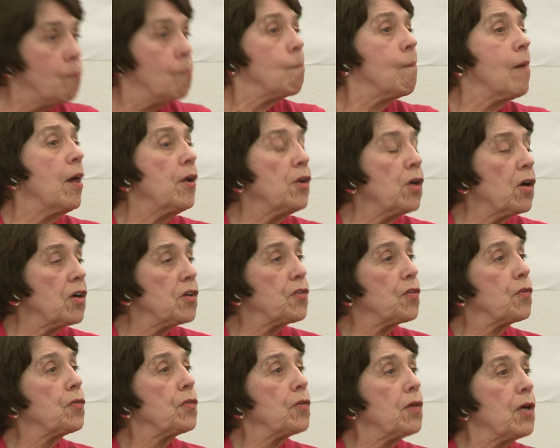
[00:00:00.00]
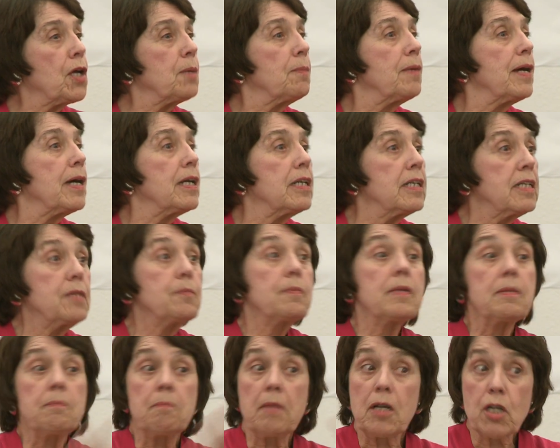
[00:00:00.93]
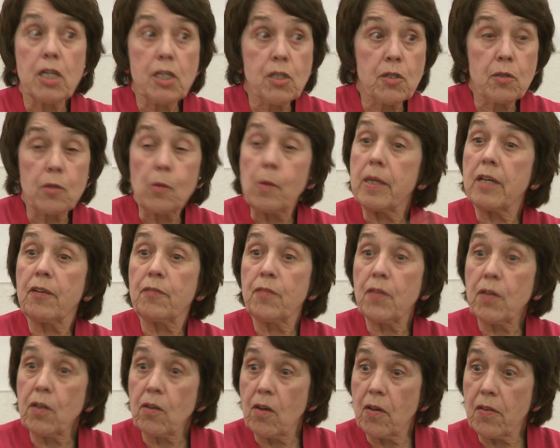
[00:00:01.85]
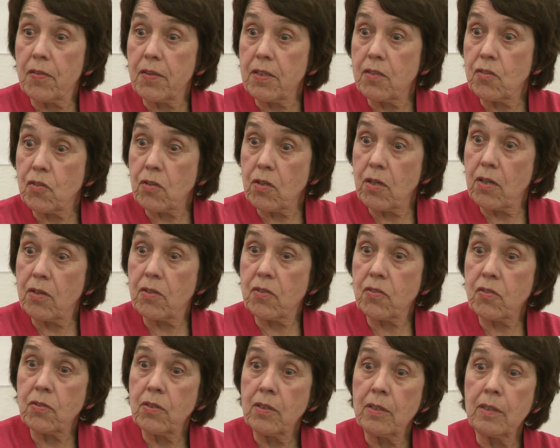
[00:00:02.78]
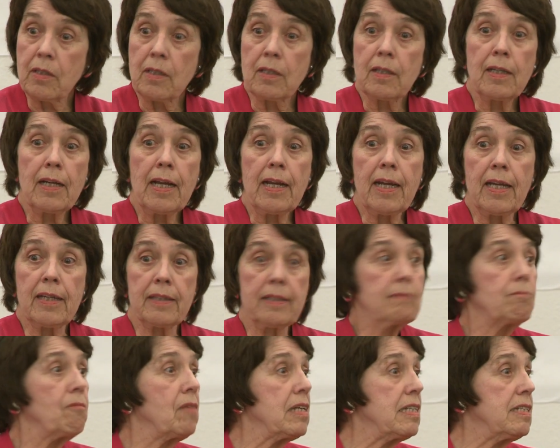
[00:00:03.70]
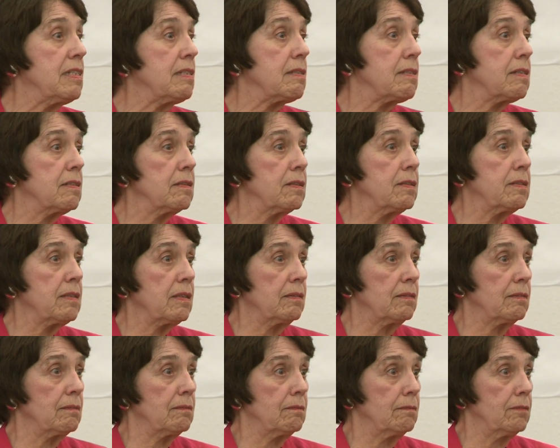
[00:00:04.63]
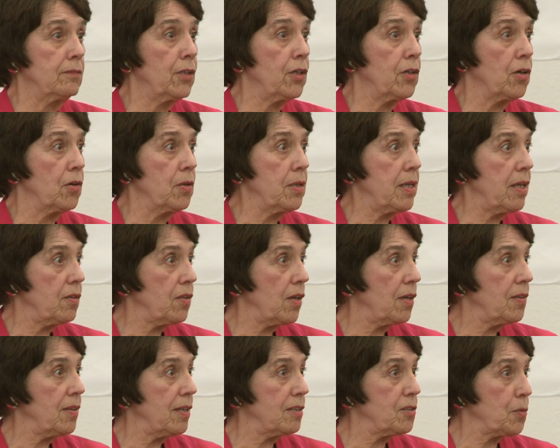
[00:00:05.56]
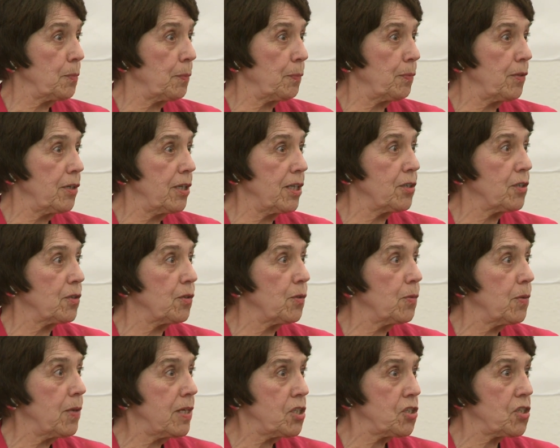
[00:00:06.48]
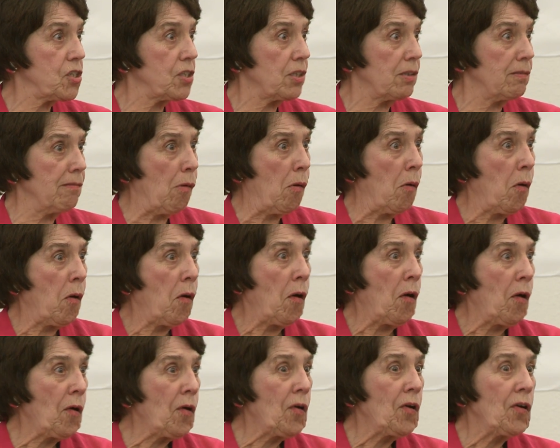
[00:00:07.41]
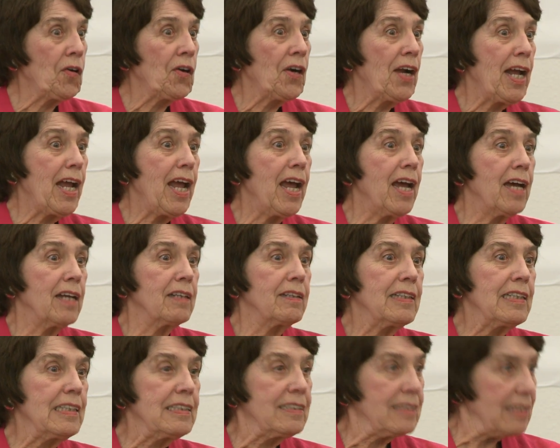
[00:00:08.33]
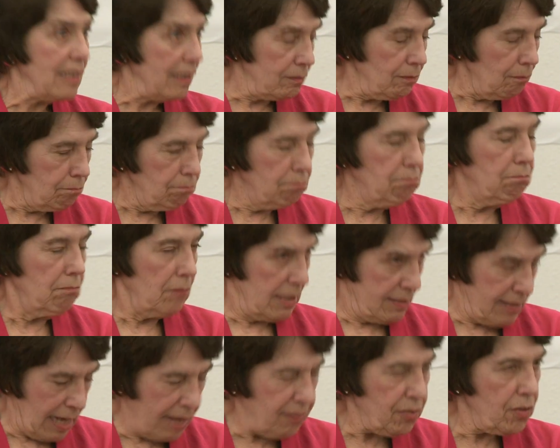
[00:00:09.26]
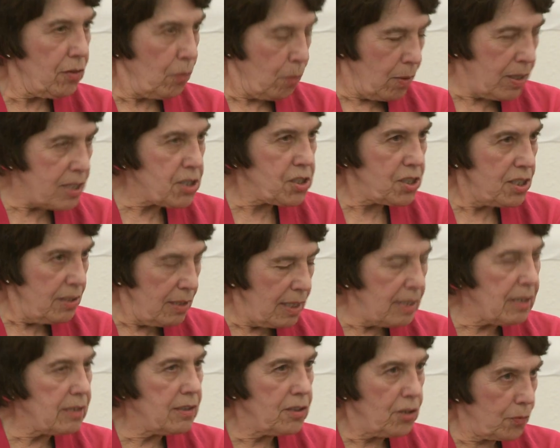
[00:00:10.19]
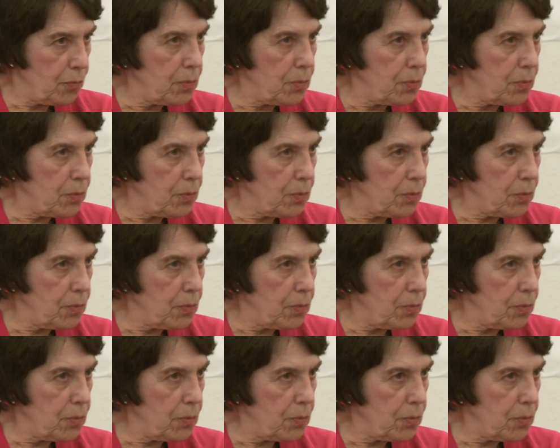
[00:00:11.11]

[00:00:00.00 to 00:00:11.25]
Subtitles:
And Arthur thought about it. He'd been married to Guinevere all these years, and he still didn't know. He thought that's a pretty good question. And he said, is that the question that you're